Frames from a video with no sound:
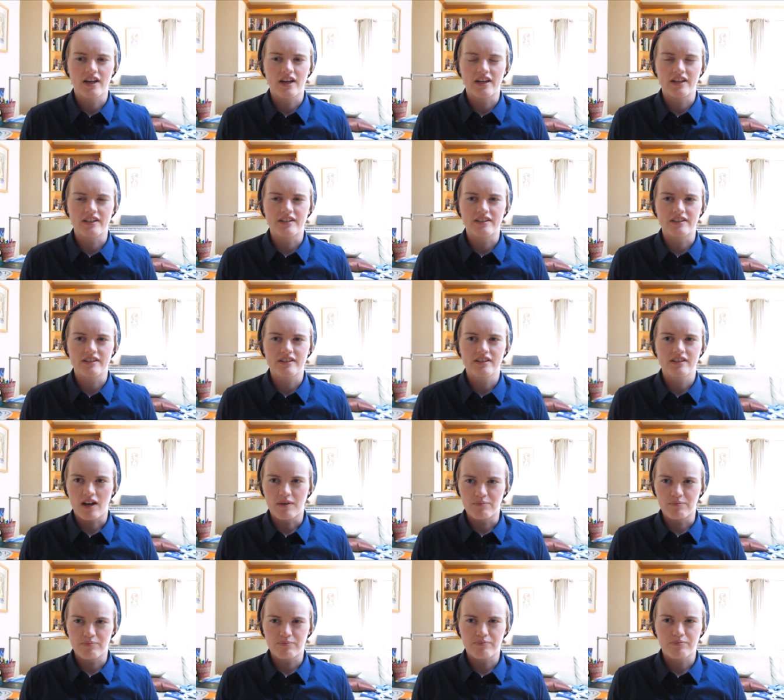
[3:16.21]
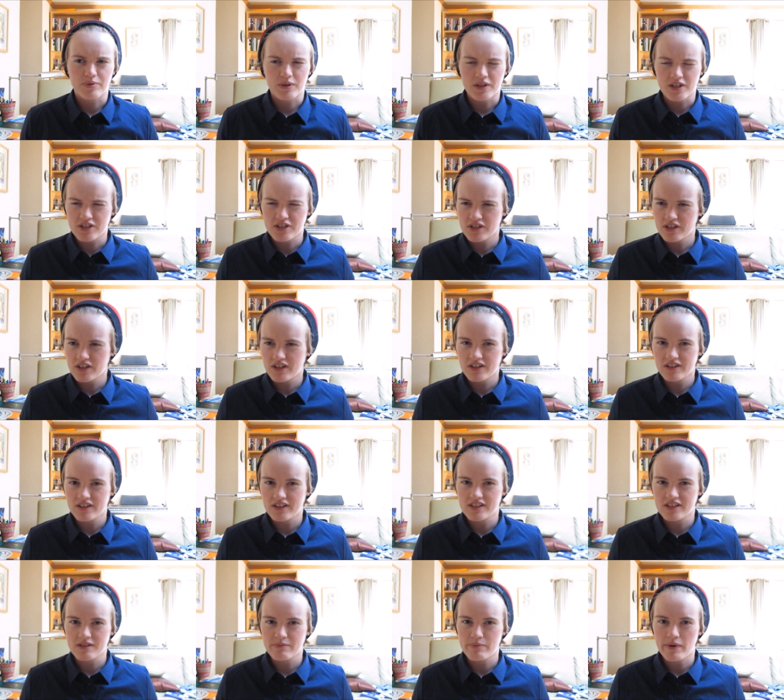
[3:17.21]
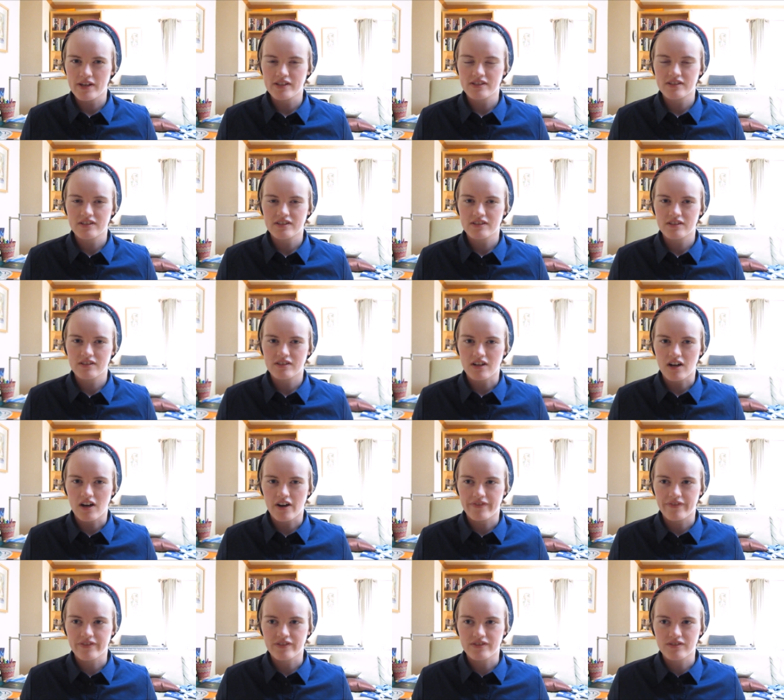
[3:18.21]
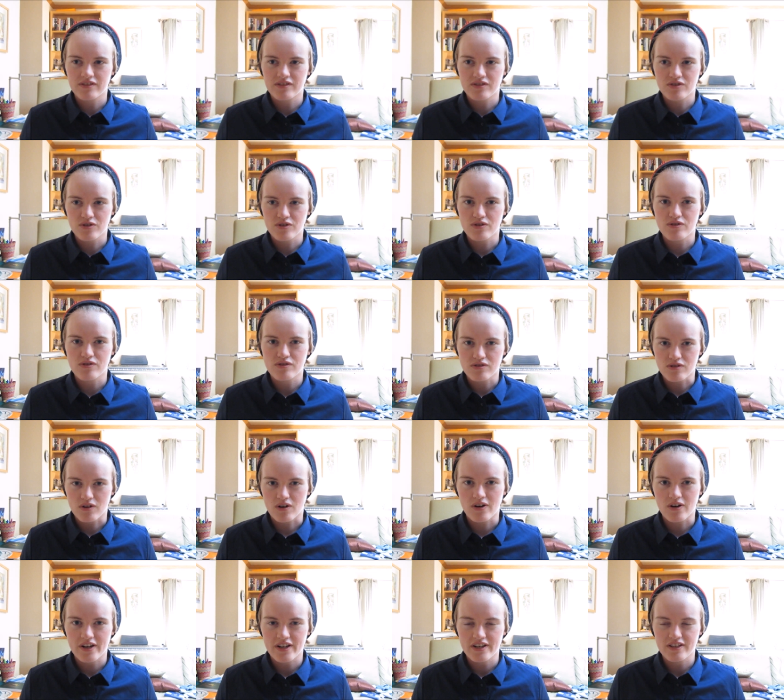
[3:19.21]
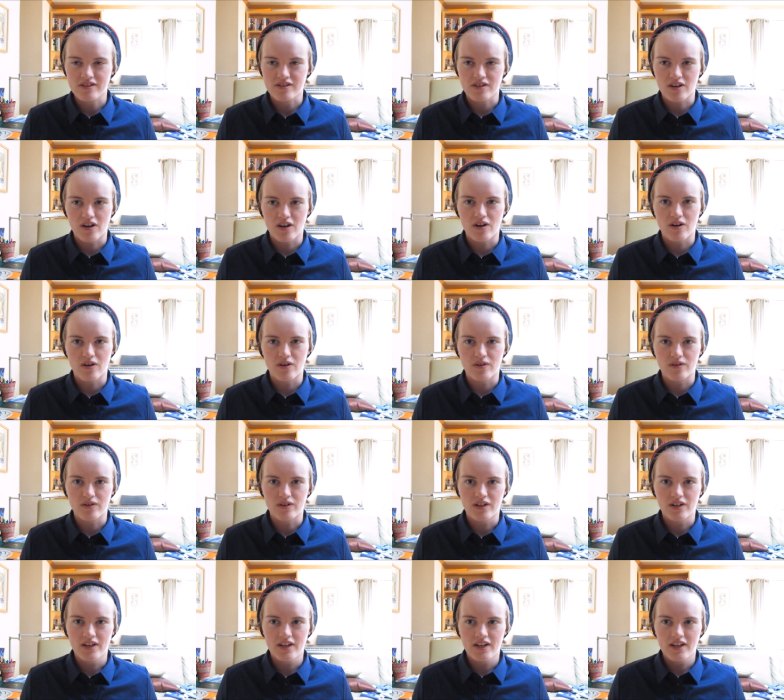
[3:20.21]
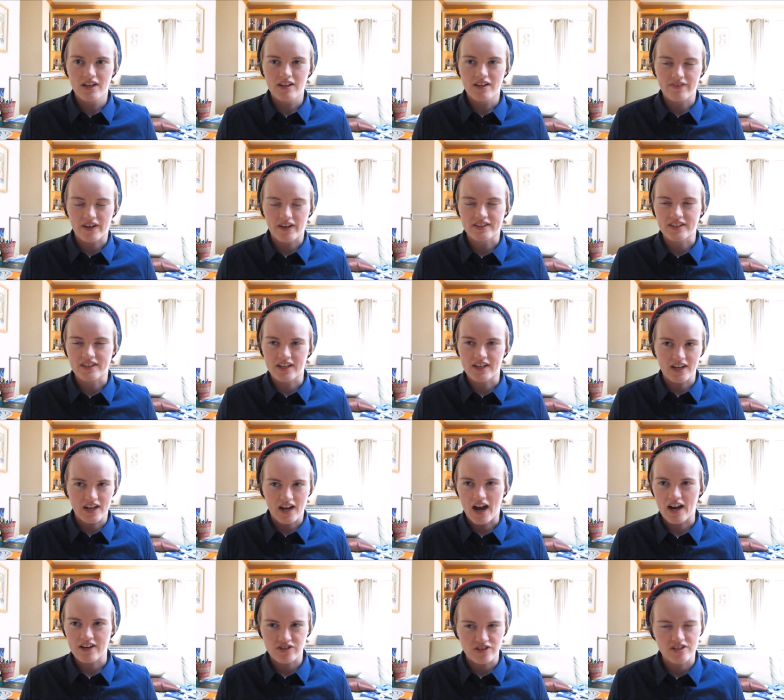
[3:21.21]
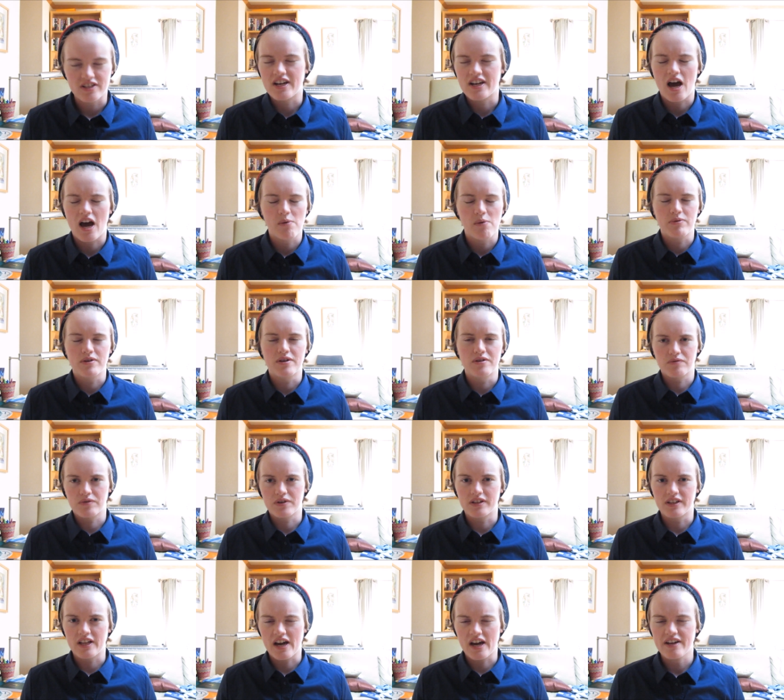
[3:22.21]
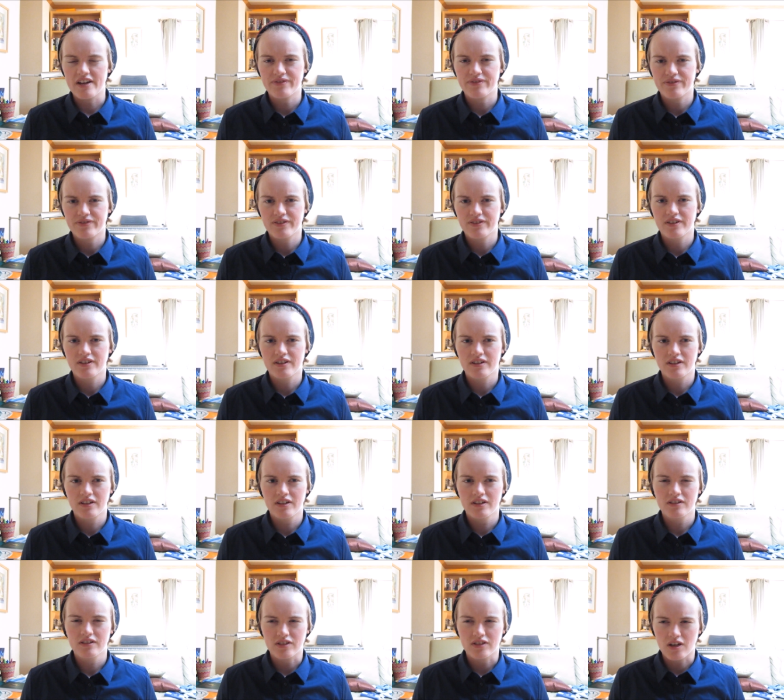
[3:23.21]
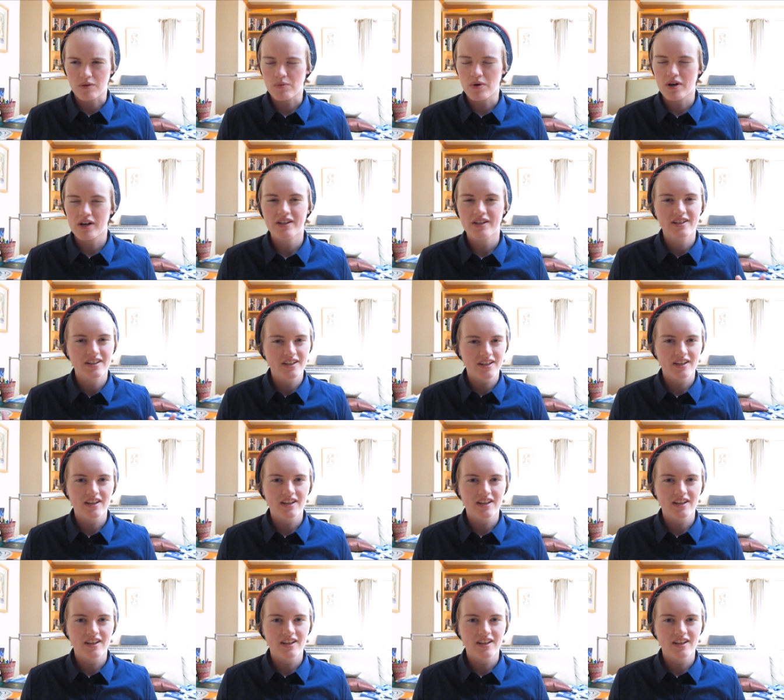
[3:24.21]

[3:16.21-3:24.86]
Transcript: And I'm pretty sure this is based off a true story, so the fact that it actually did happen in real life somewhat